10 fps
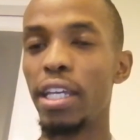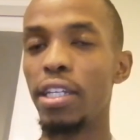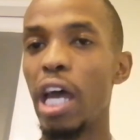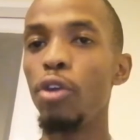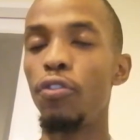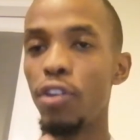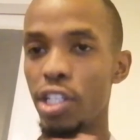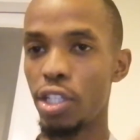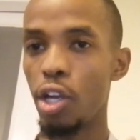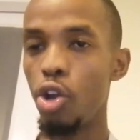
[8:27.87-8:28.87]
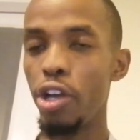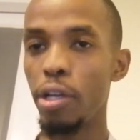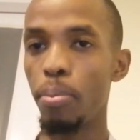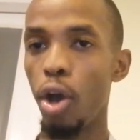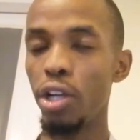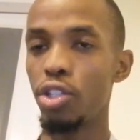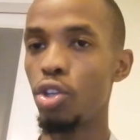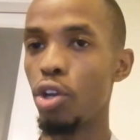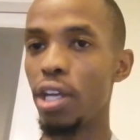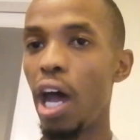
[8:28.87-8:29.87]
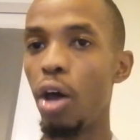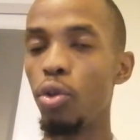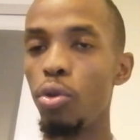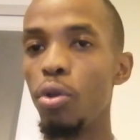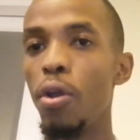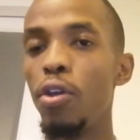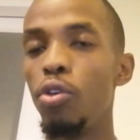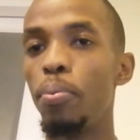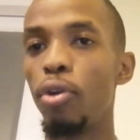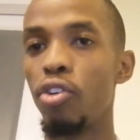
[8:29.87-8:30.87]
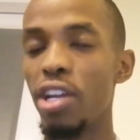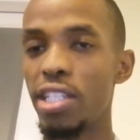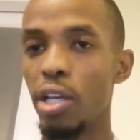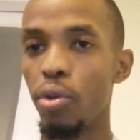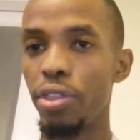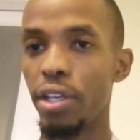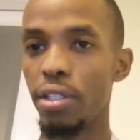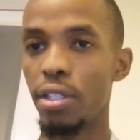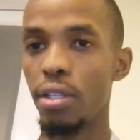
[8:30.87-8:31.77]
now you finished the learning part, so now you're progressing with it.